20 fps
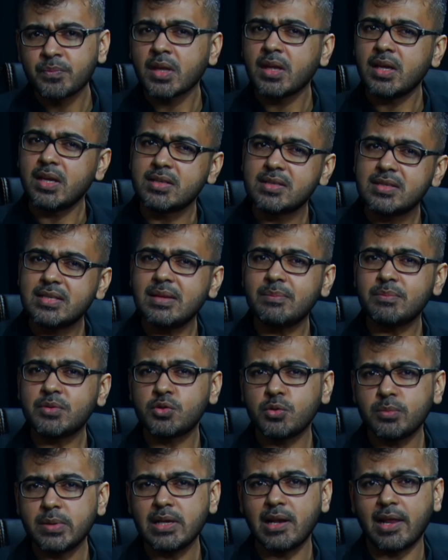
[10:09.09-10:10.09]
It seems to
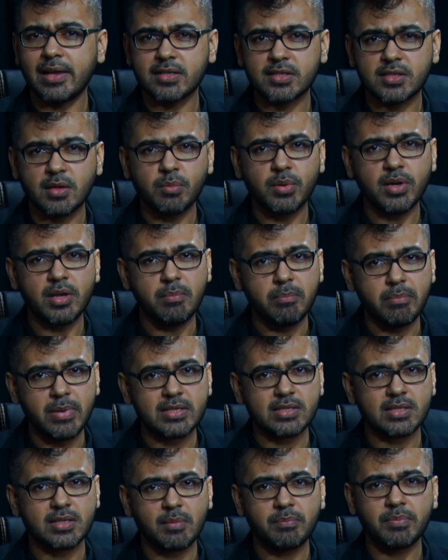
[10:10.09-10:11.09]
me like somebody
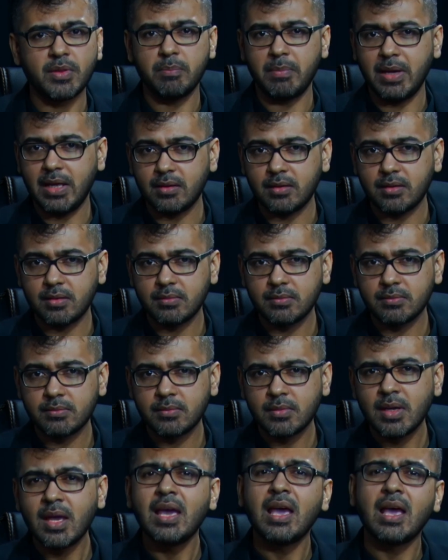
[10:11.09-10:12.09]
messed up the math.
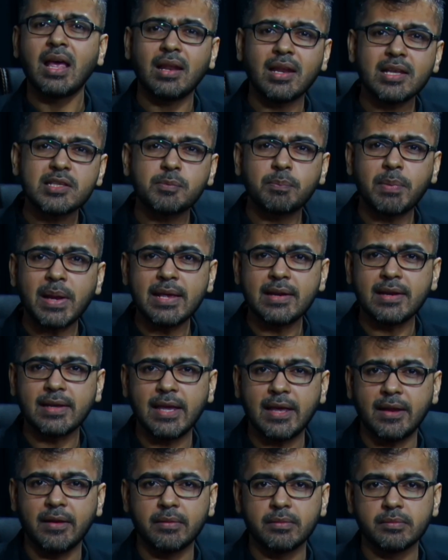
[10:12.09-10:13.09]
Let's play it
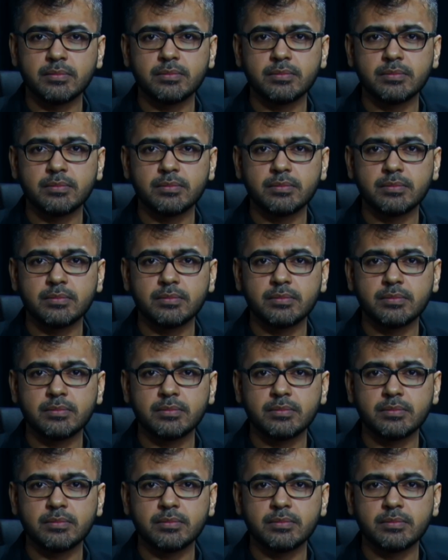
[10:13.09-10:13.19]
again.